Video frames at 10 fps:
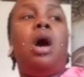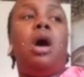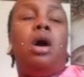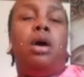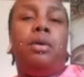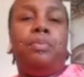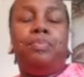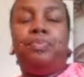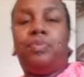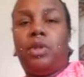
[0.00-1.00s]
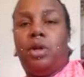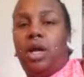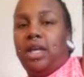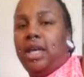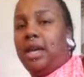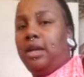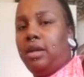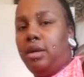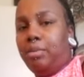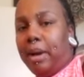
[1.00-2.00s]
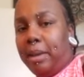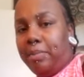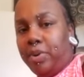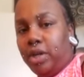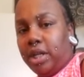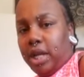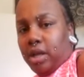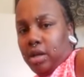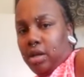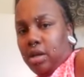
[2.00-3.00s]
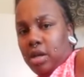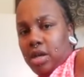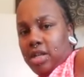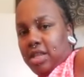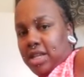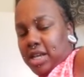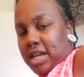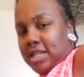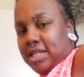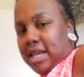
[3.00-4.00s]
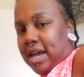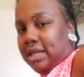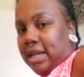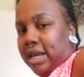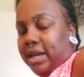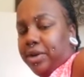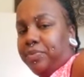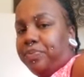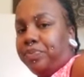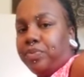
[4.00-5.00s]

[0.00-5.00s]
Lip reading: Again, by pulling the inside layer.